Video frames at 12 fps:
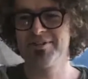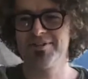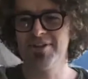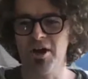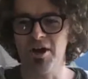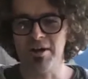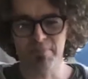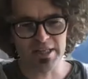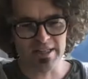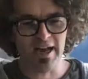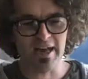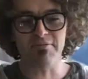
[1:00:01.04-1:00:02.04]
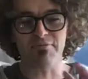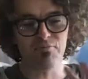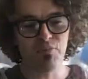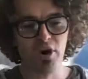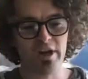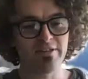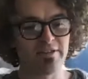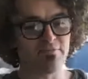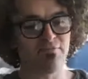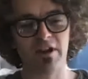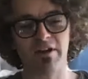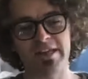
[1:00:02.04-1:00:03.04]
No, I mean, Morgan,
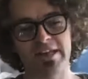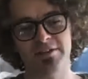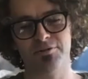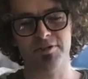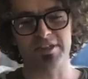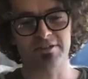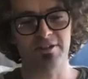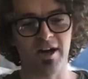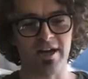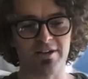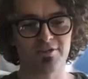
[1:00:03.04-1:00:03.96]
very interesting talk,